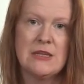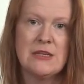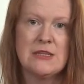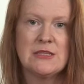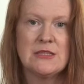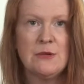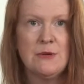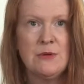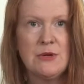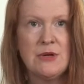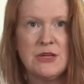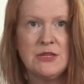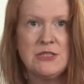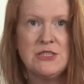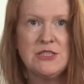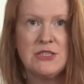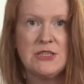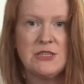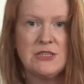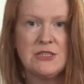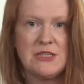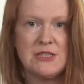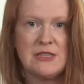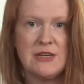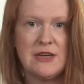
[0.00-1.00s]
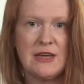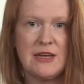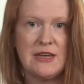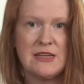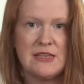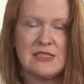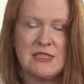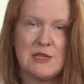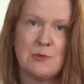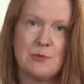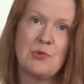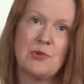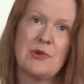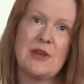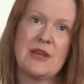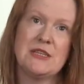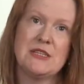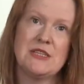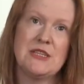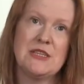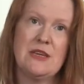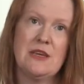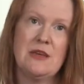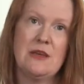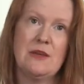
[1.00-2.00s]
So what we're going to do today is to bring
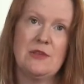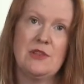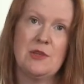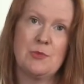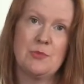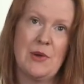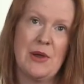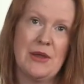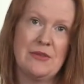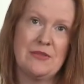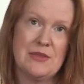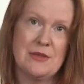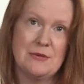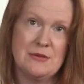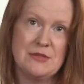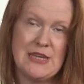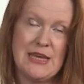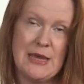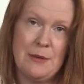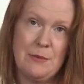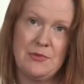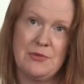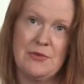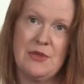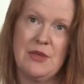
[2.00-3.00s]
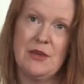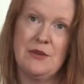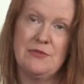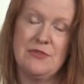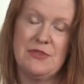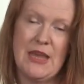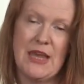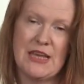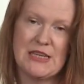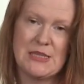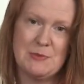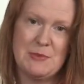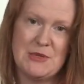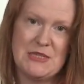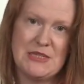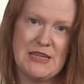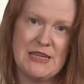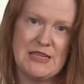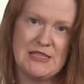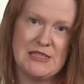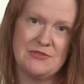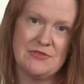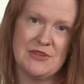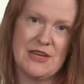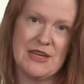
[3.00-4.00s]
to you the breadth and depth of the
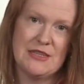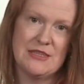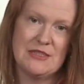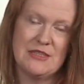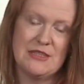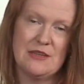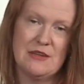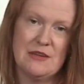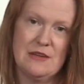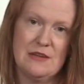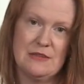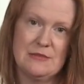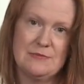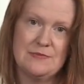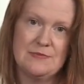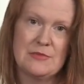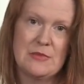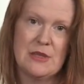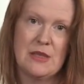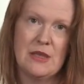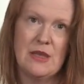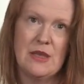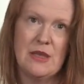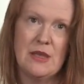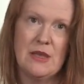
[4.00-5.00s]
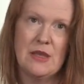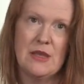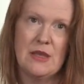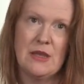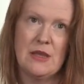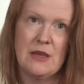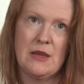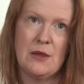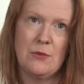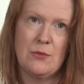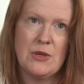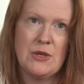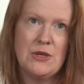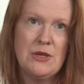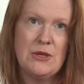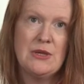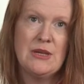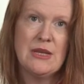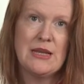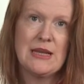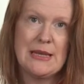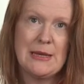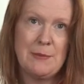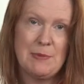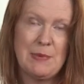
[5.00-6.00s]
expertise of Kantar. And we're
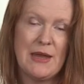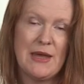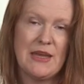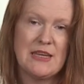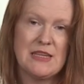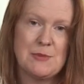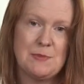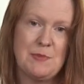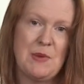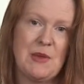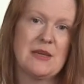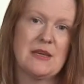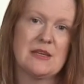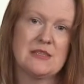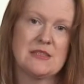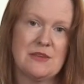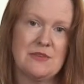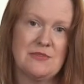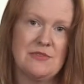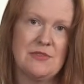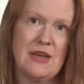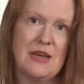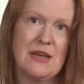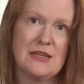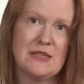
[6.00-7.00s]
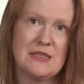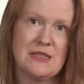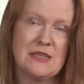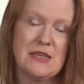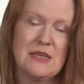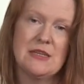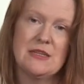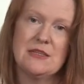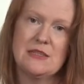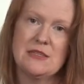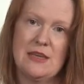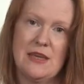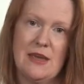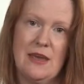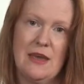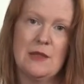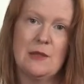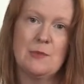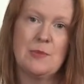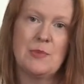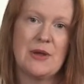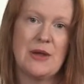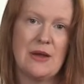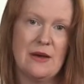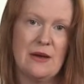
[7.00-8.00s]
uniquely placed because of that to
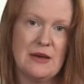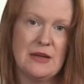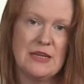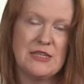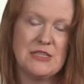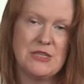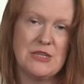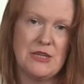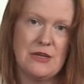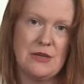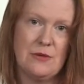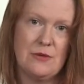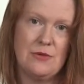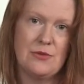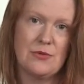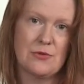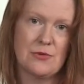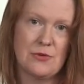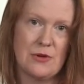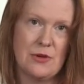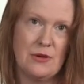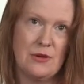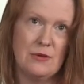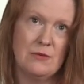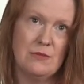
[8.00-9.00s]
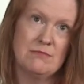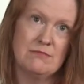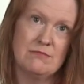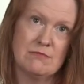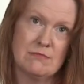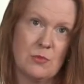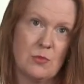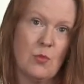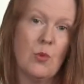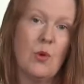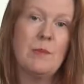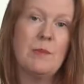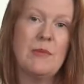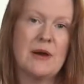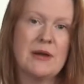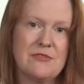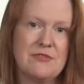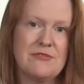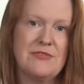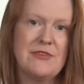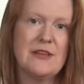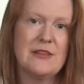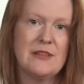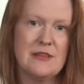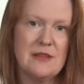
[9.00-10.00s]
help guide you through what might
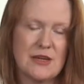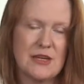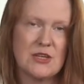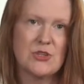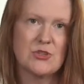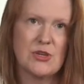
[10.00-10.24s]
feel like